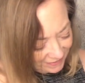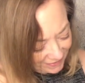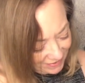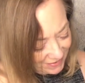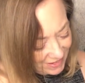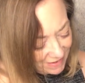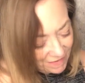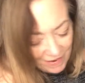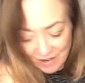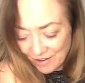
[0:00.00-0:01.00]
and we can
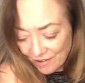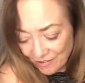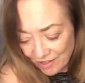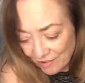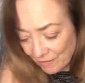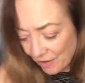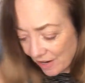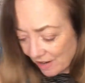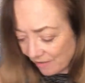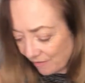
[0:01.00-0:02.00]
find out like what
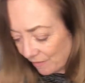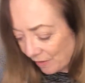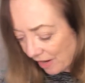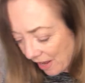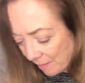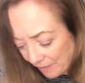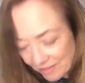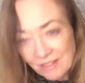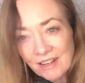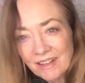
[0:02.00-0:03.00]

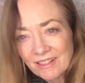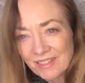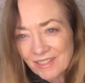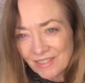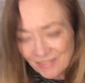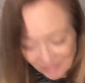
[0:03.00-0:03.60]
happens next